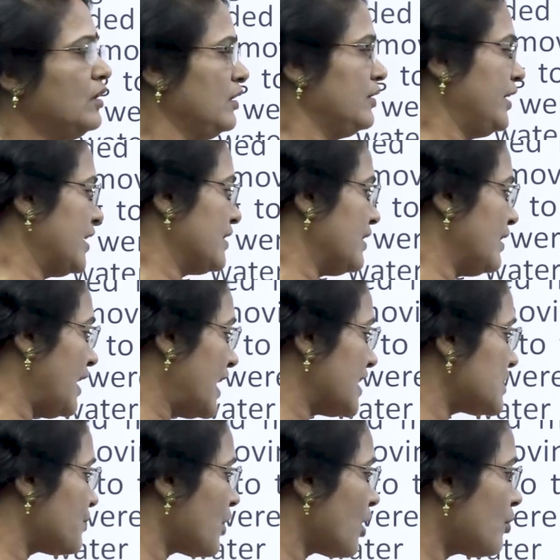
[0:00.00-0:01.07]
Now,
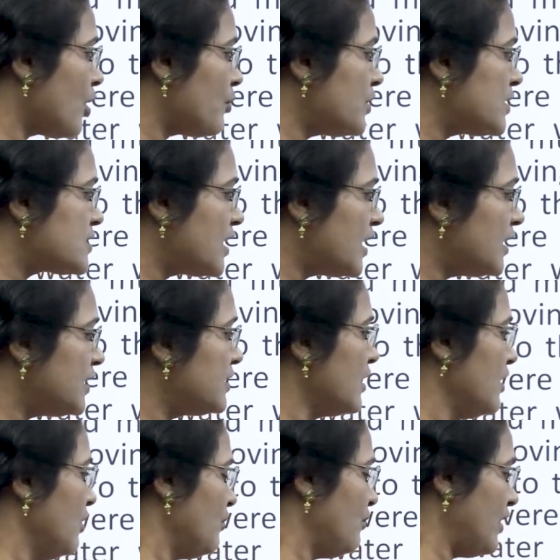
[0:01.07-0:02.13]
last problem is that,
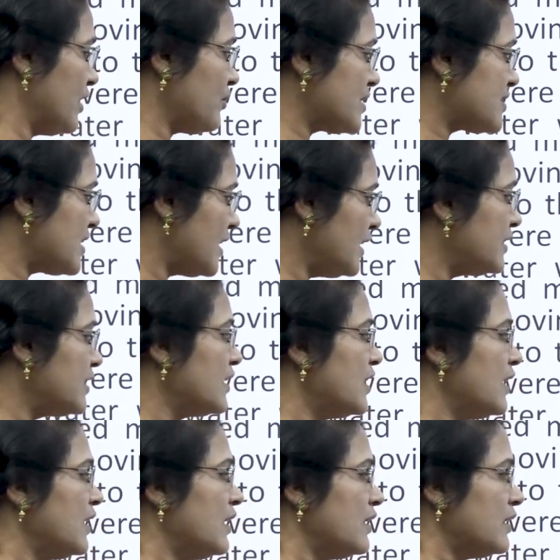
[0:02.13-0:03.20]
what was that?
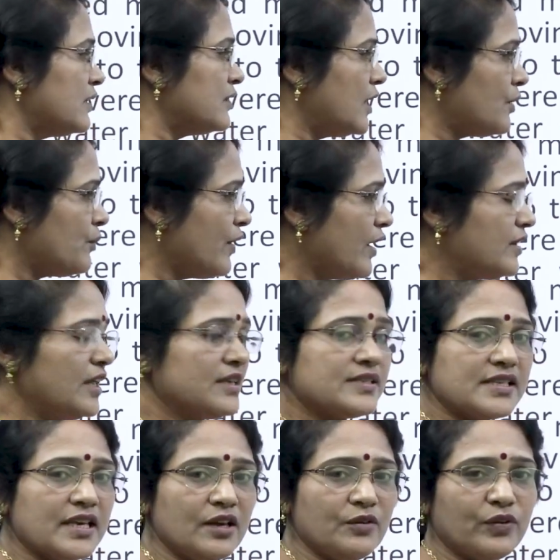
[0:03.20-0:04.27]
There were the
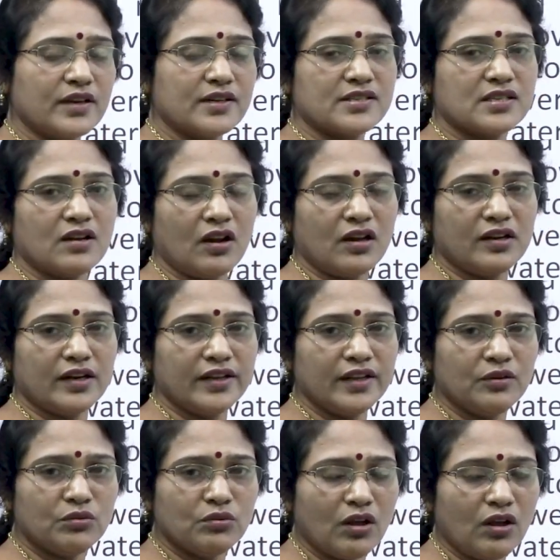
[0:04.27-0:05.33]
seaweeds. Already
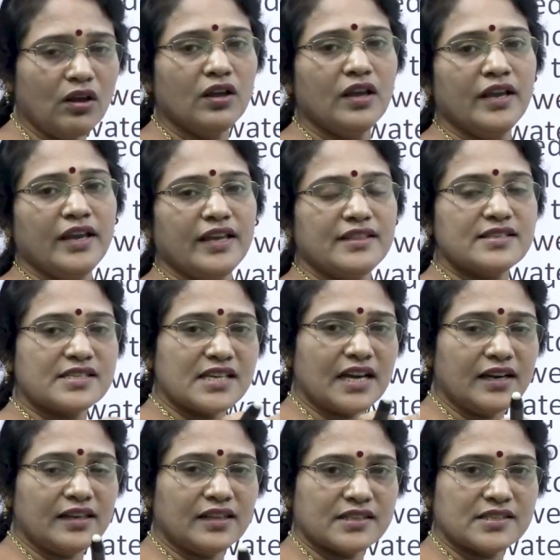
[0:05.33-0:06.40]
you know,
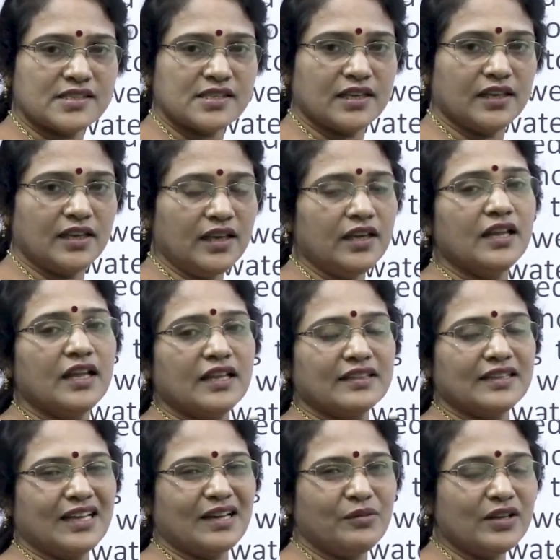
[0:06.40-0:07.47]
inside the sea,
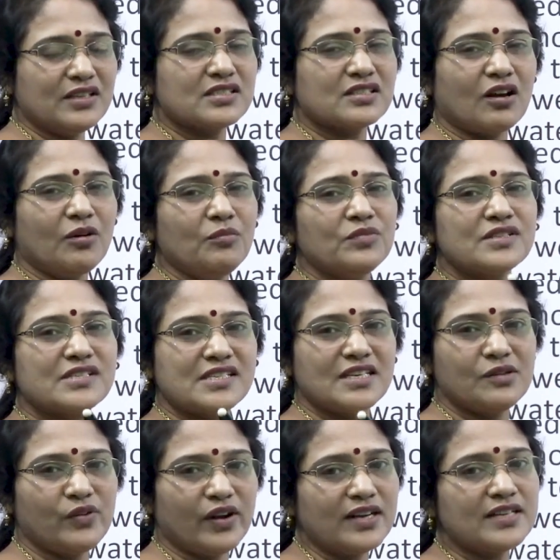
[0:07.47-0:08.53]
there were some
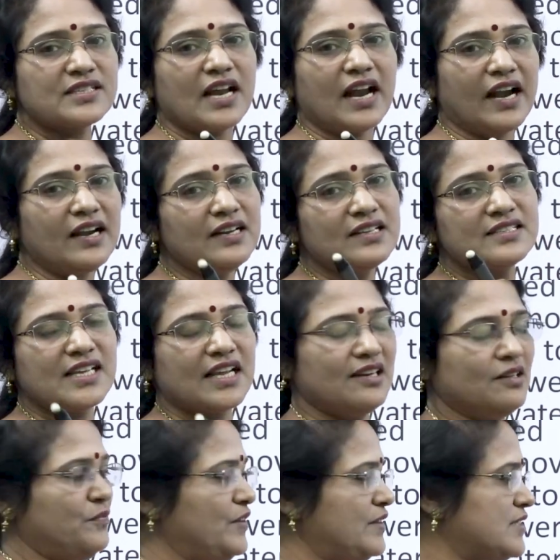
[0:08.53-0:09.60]
seaweeds and
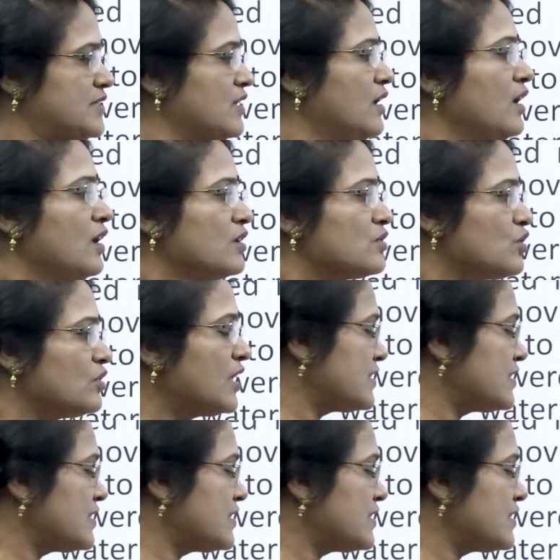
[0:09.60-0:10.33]
jellyfish. So the